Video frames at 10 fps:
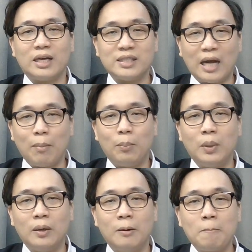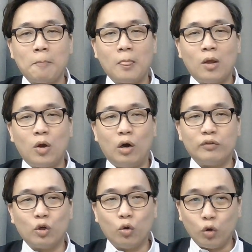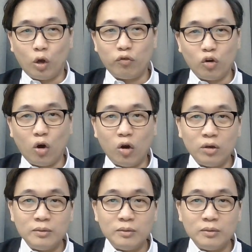example of the code of law.